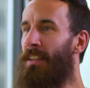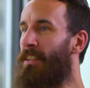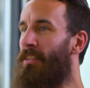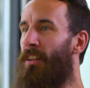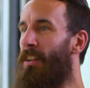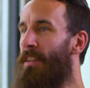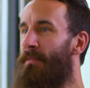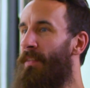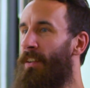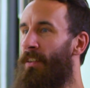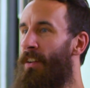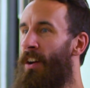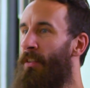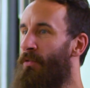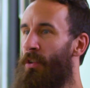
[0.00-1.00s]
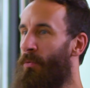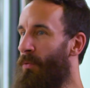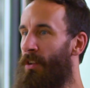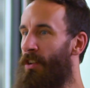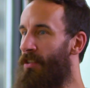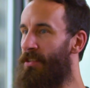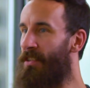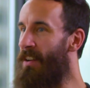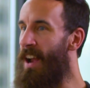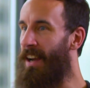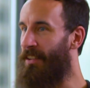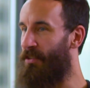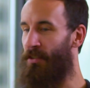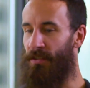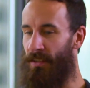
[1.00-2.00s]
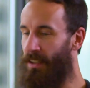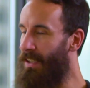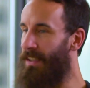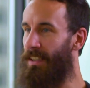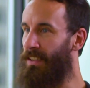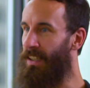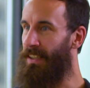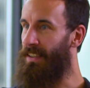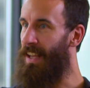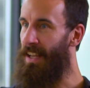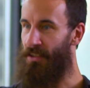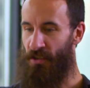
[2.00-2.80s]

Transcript: You'll already figure it out. Don't rehearse your actions or anything like that.